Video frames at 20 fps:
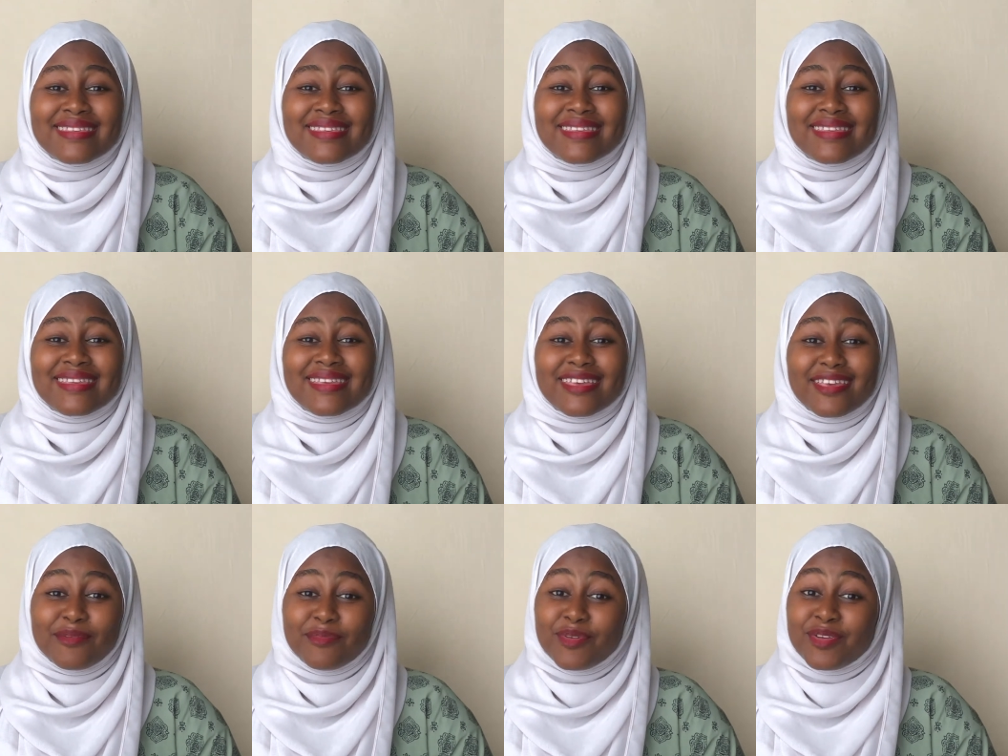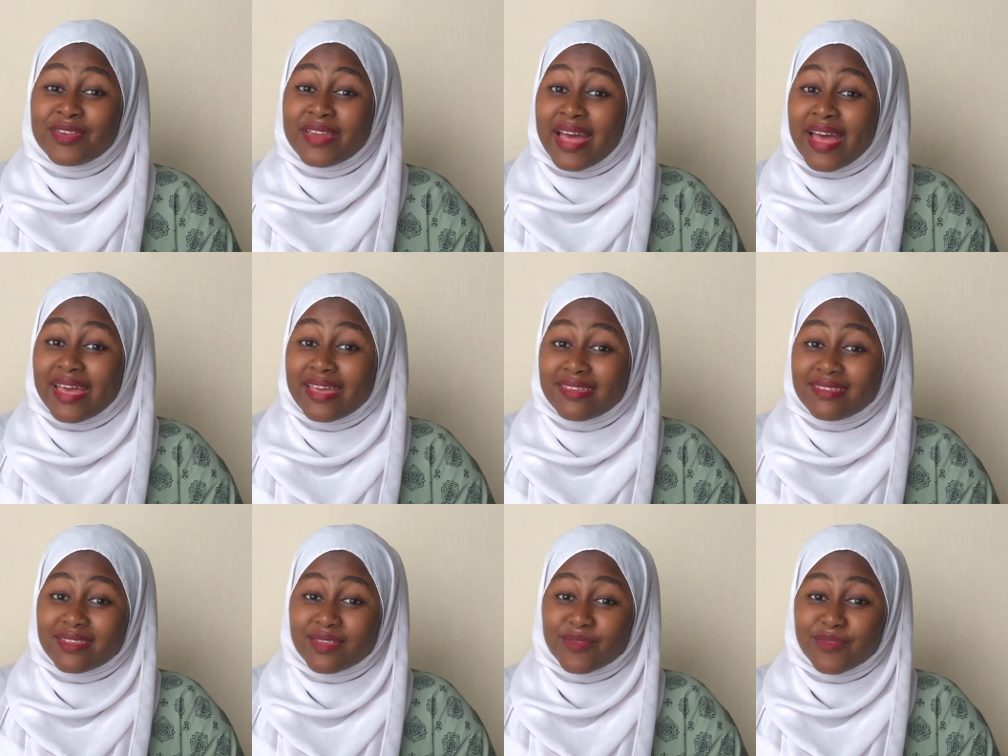immunized
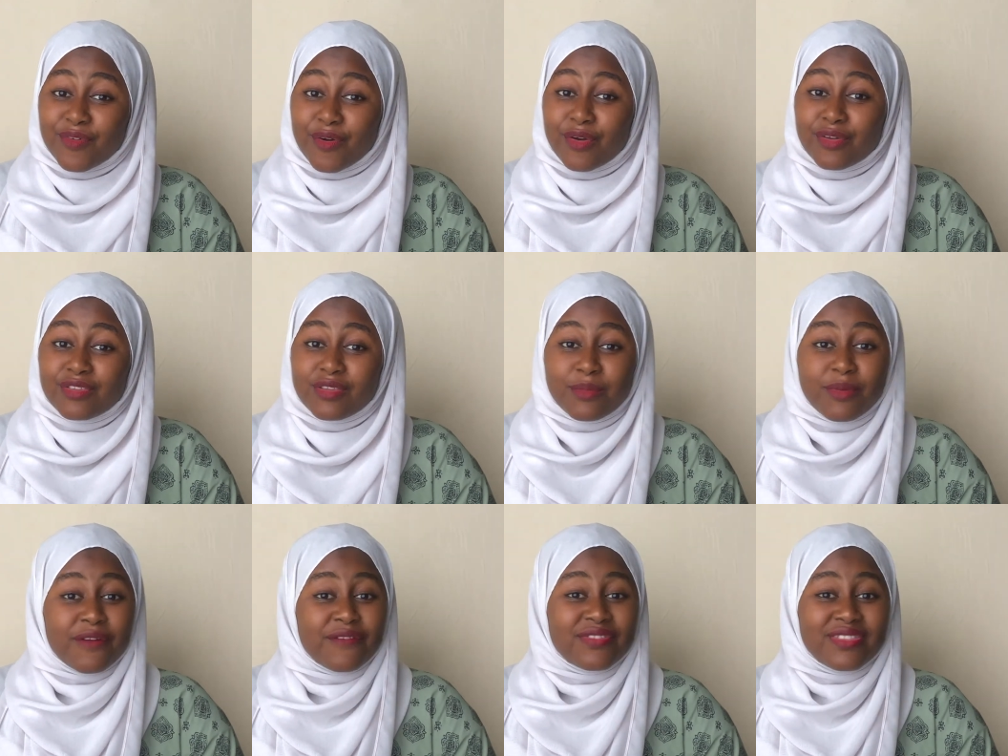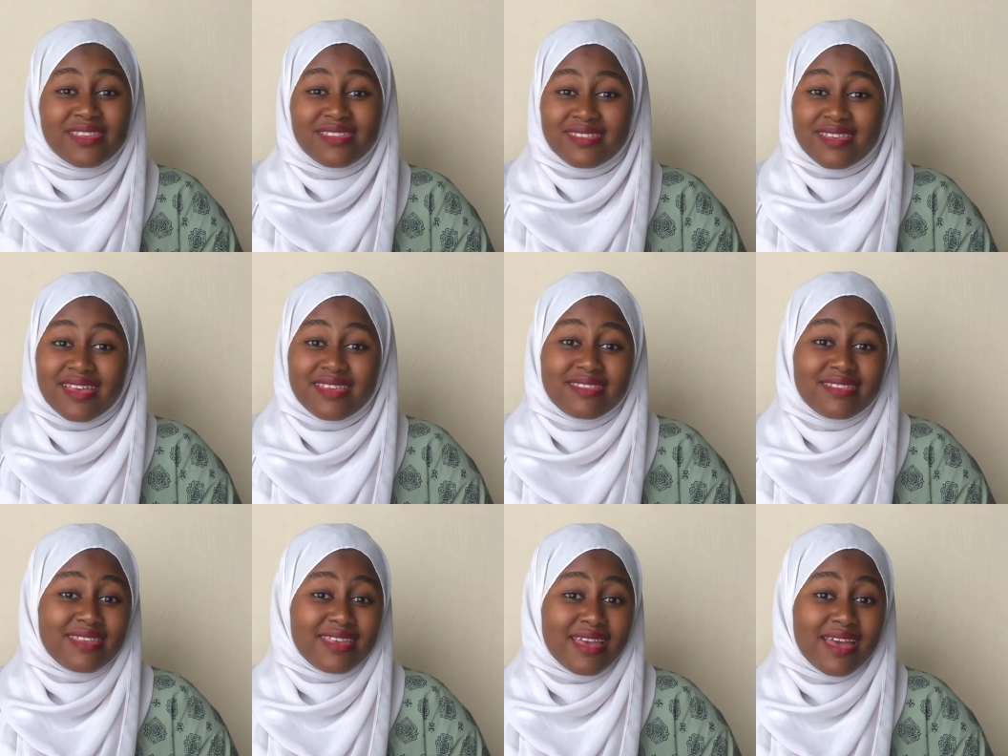for some of these
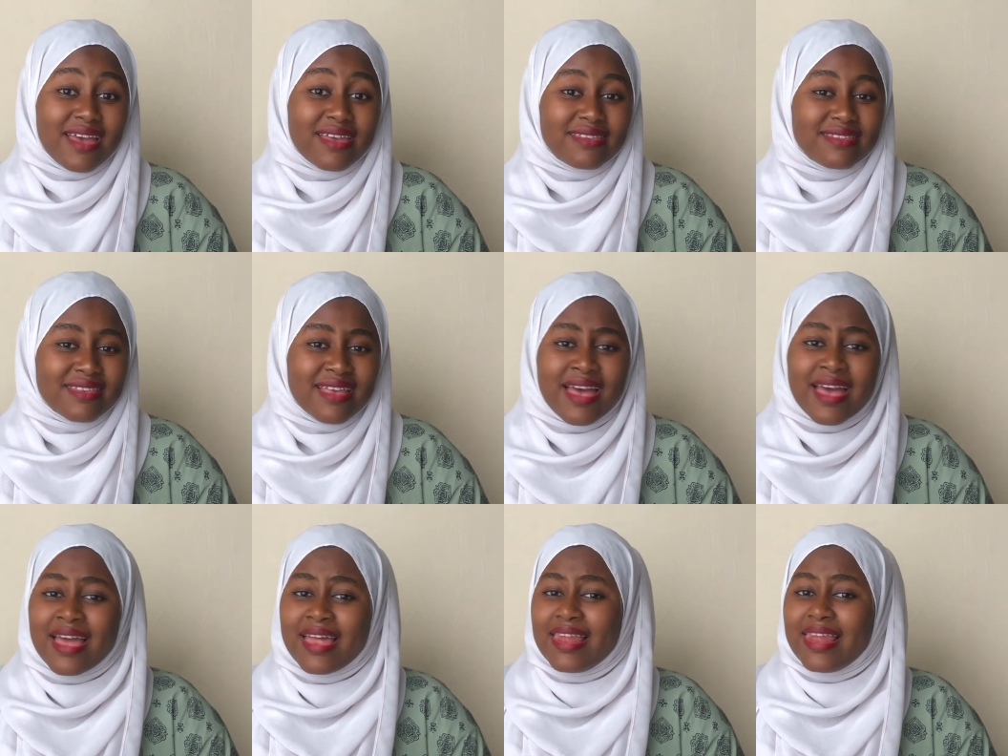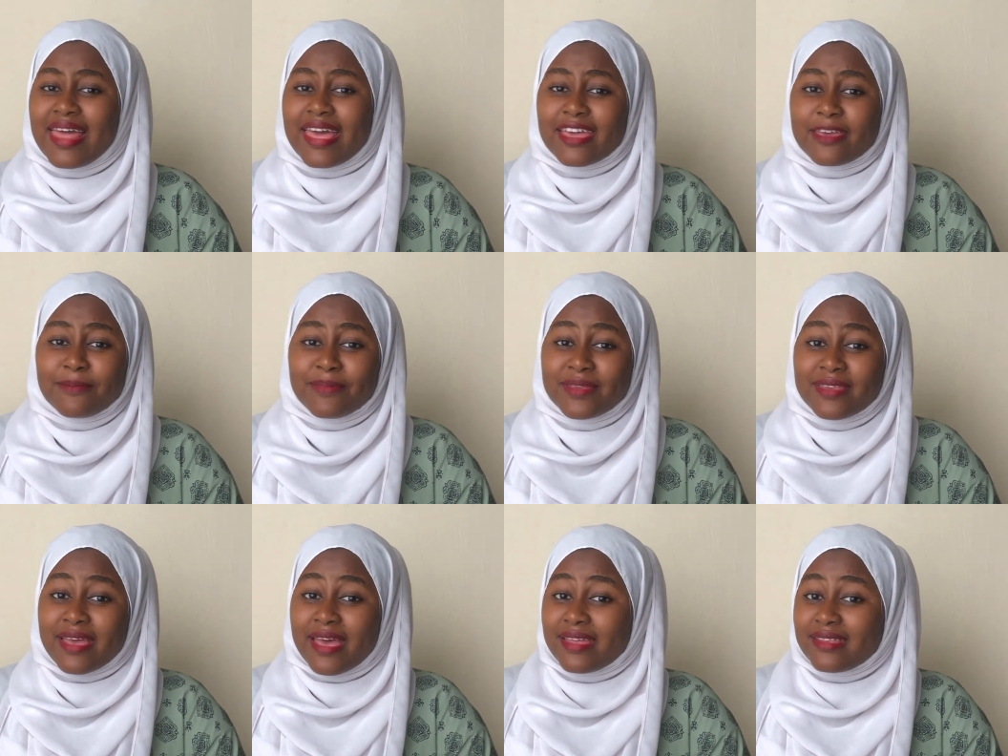STIs like
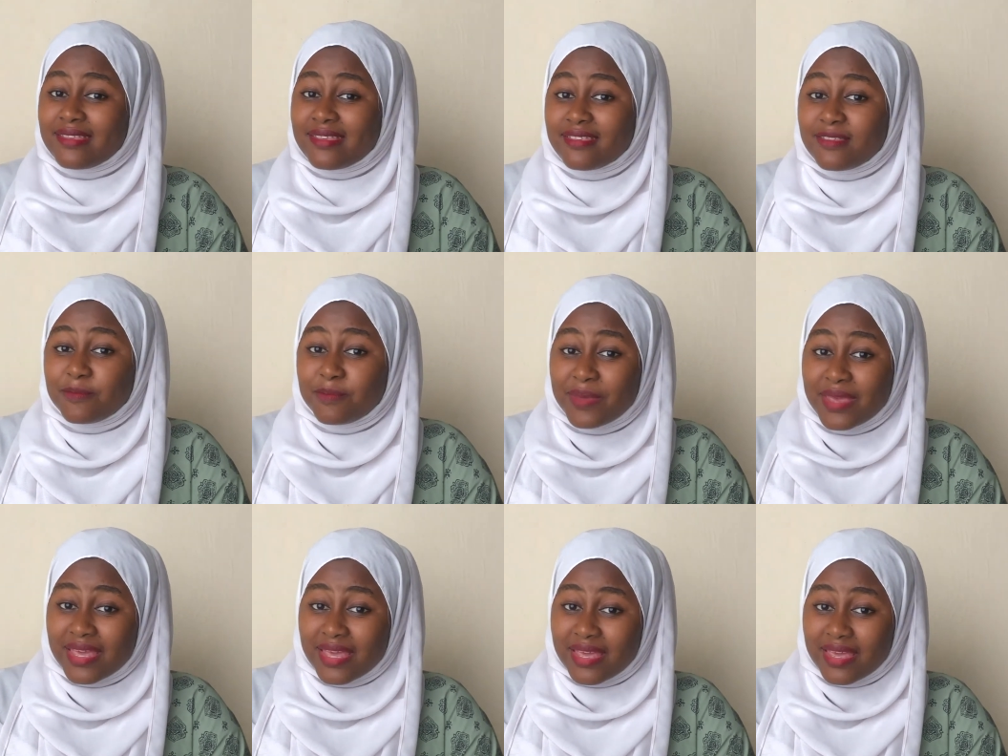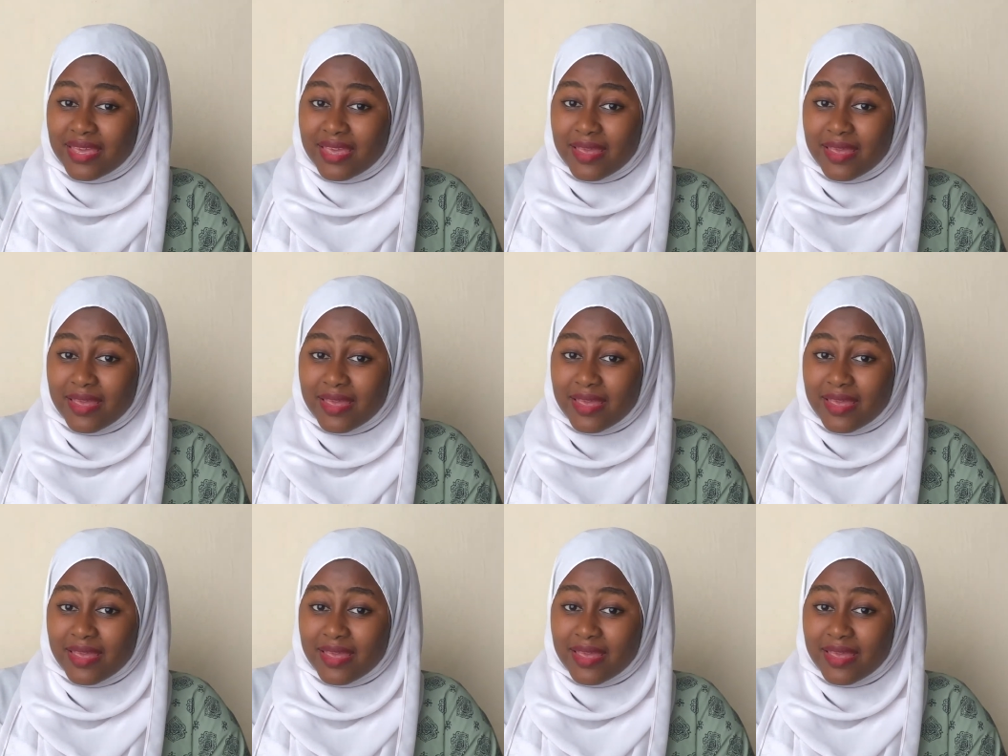hepatitis B